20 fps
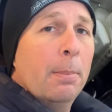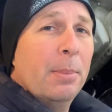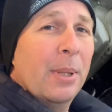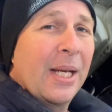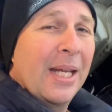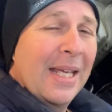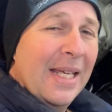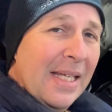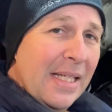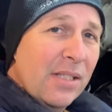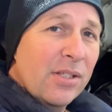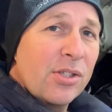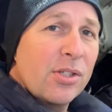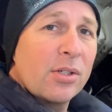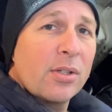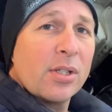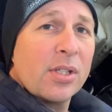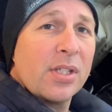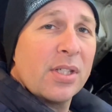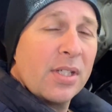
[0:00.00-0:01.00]
But is
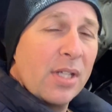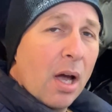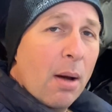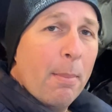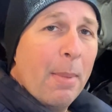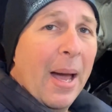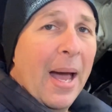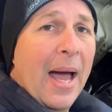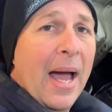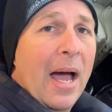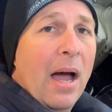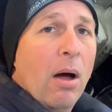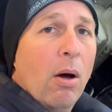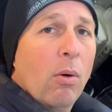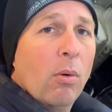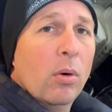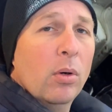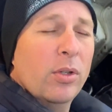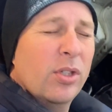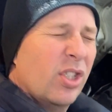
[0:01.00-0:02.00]
there
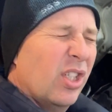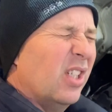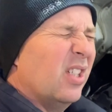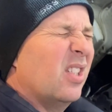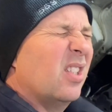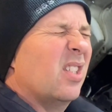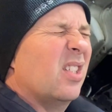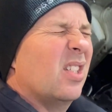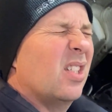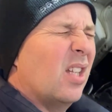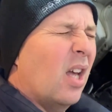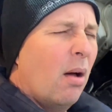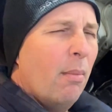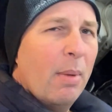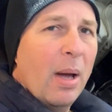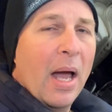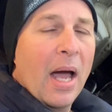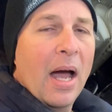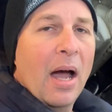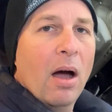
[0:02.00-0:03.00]
somehow, just
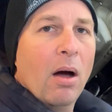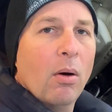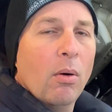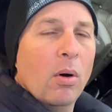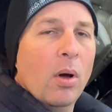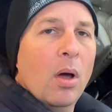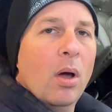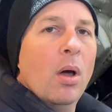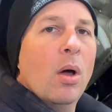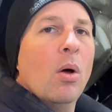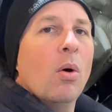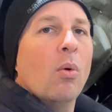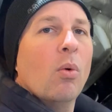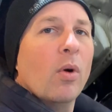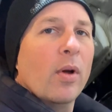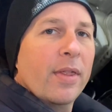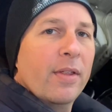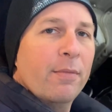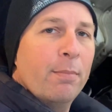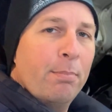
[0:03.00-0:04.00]
somehow,
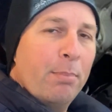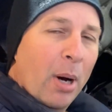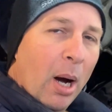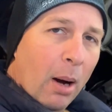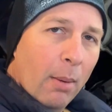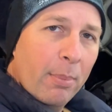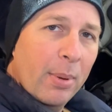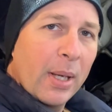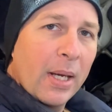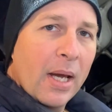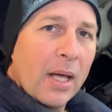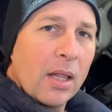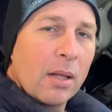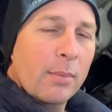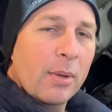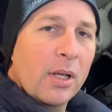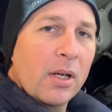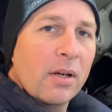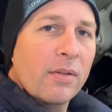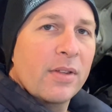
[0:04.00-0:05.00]
where the pumping
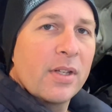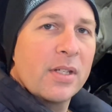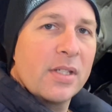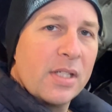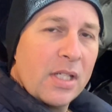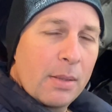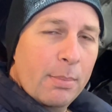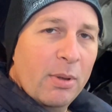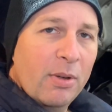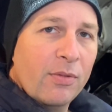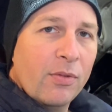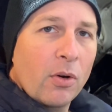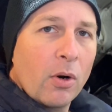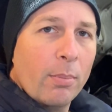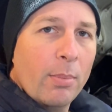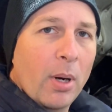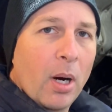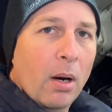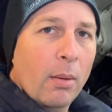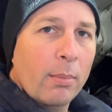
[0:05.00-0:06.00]
element of the
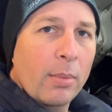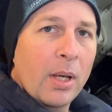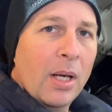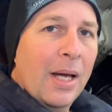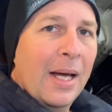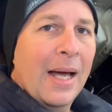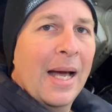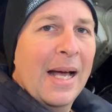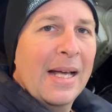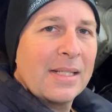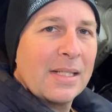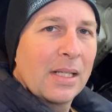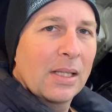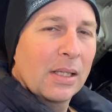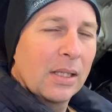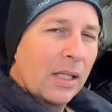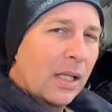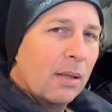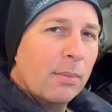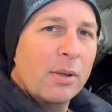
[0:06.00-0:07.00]
CP4 pump has a
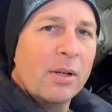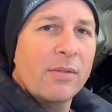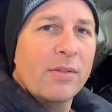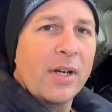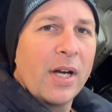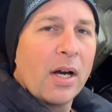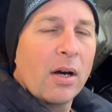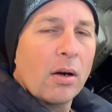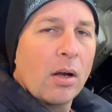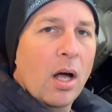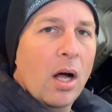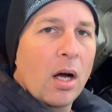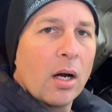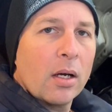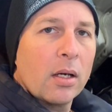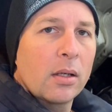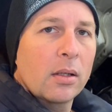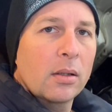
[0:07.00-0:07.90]
little bit of an airlock?